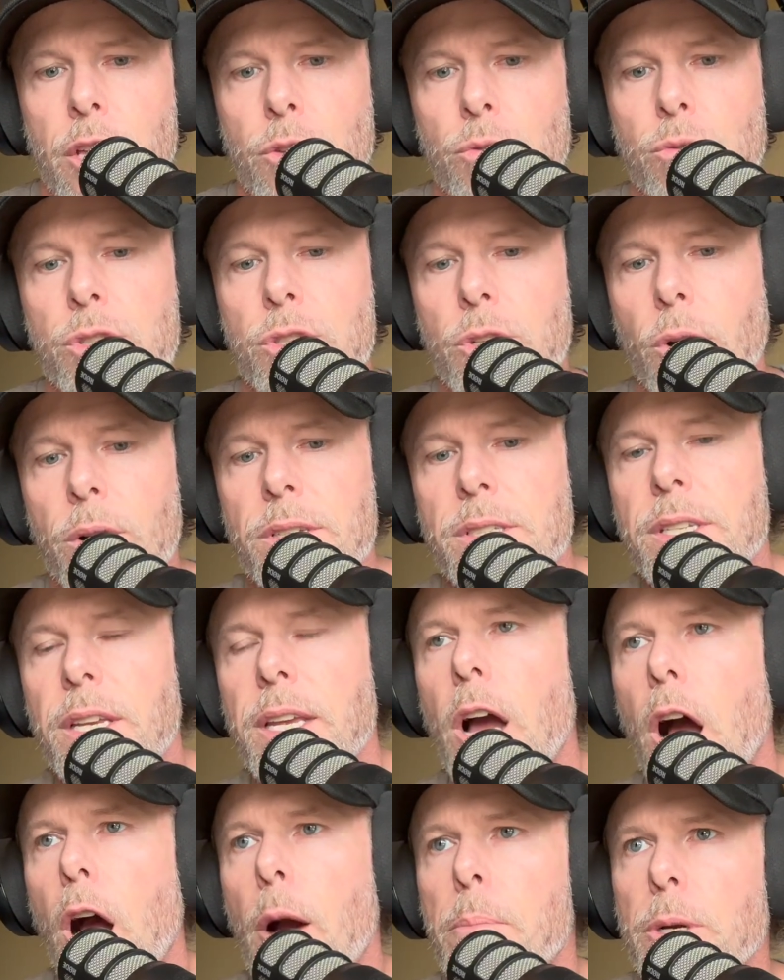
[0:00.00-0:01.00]
You start
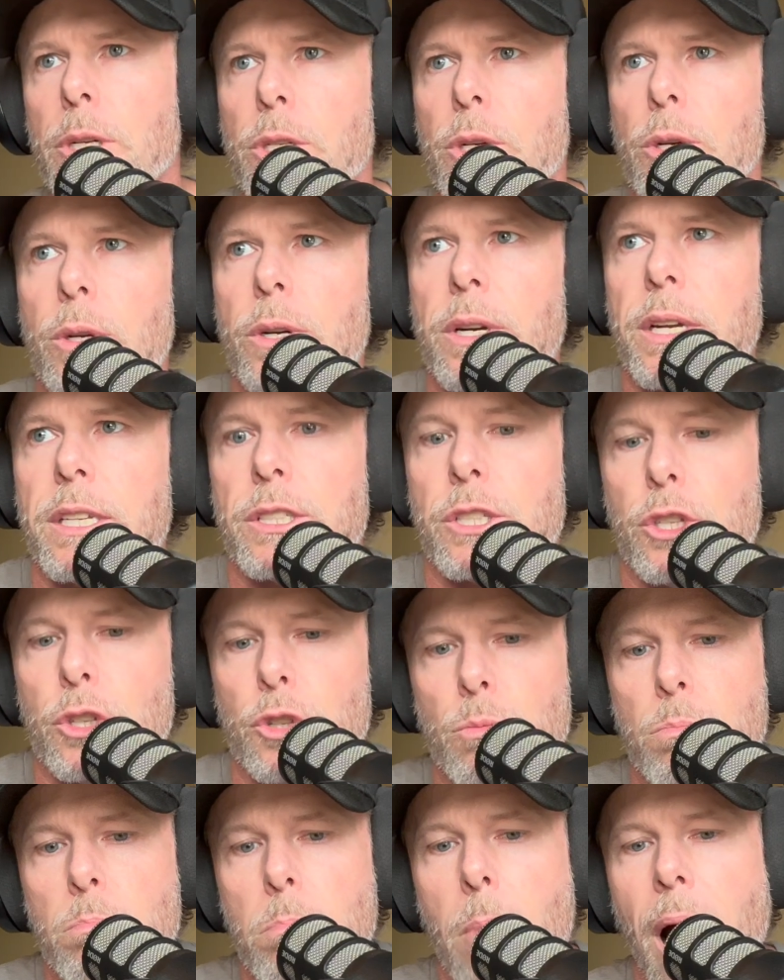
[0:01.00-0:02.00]
seeing opportunities that
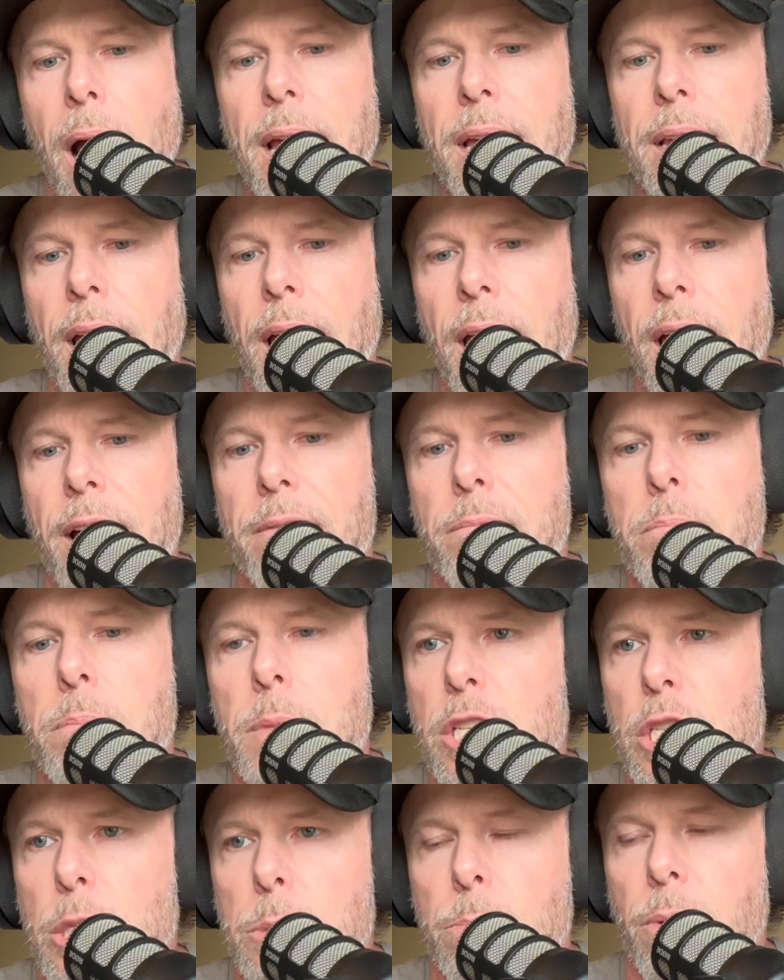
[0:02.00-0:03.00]
you might have
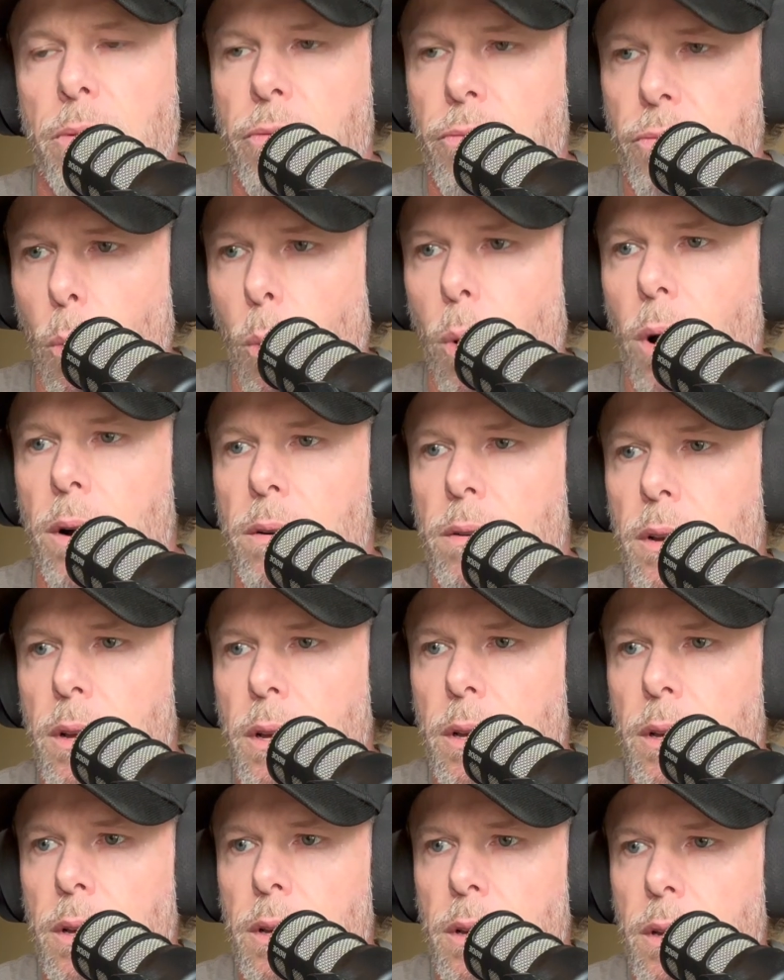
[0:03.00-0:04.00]
missed before.
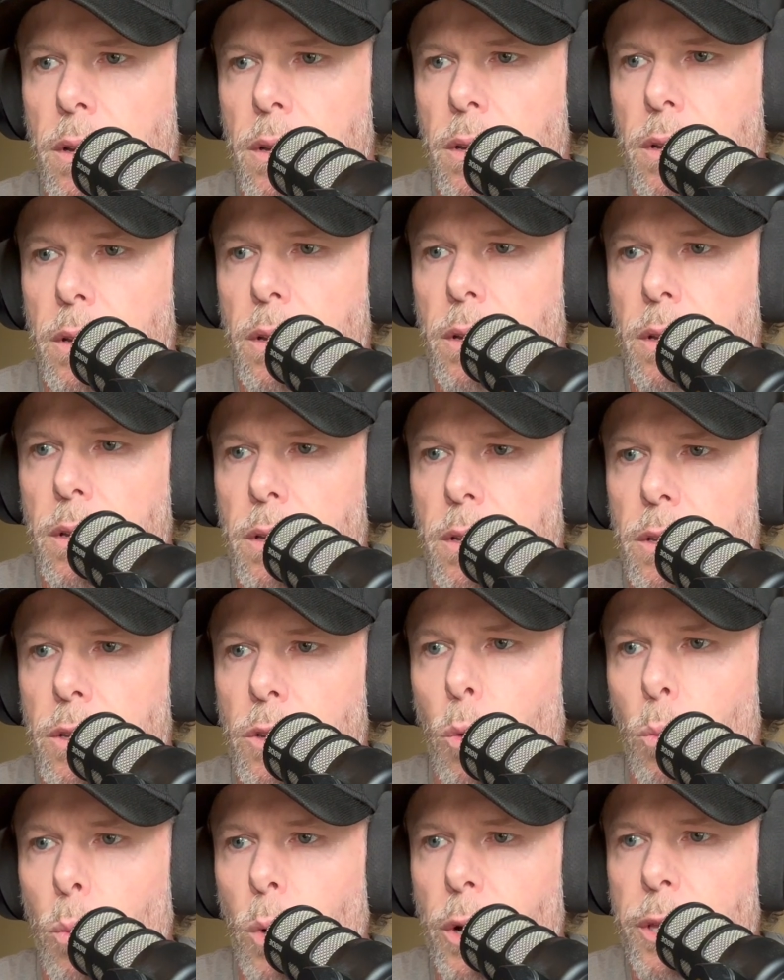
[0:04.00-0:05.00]

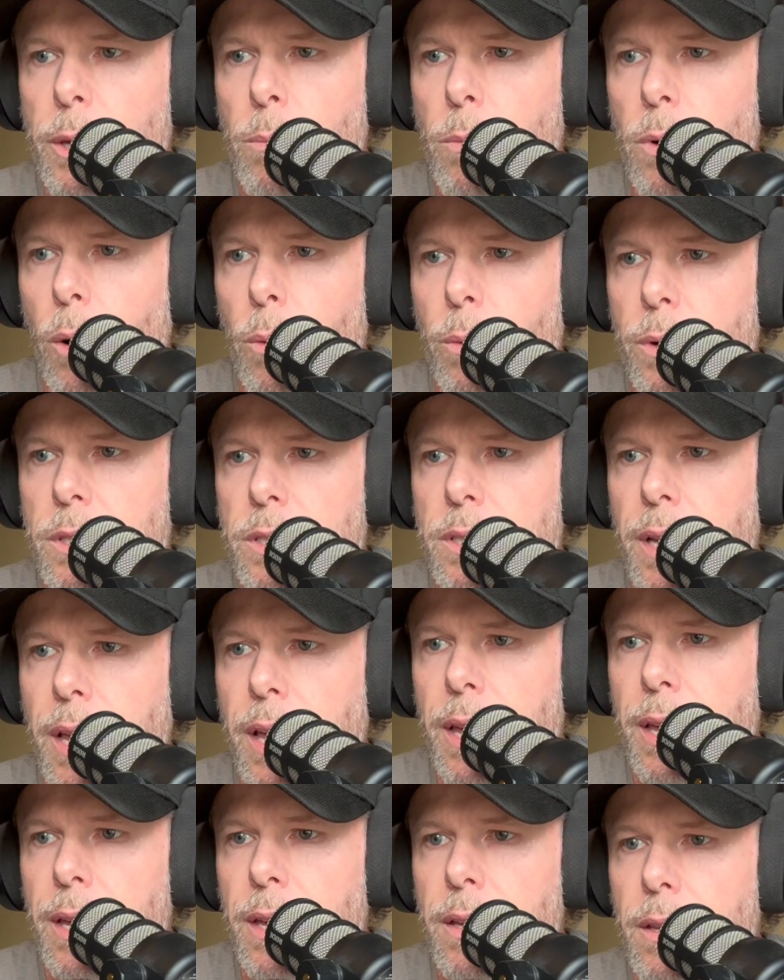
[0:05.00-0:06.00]
You know, William would always
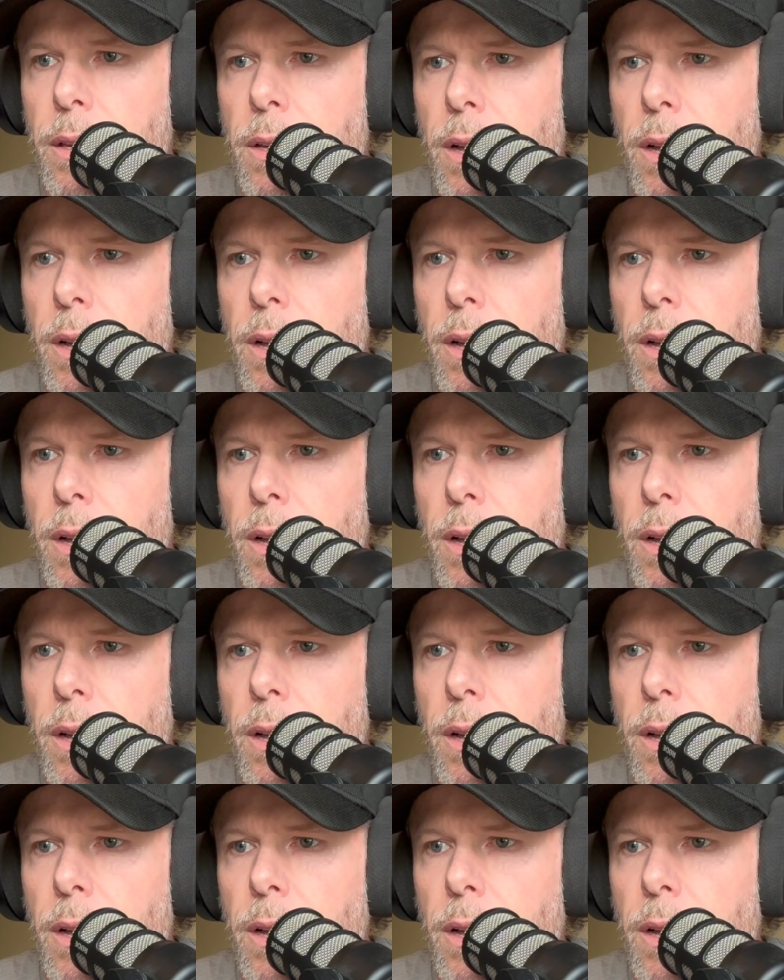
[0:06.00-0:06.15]
say,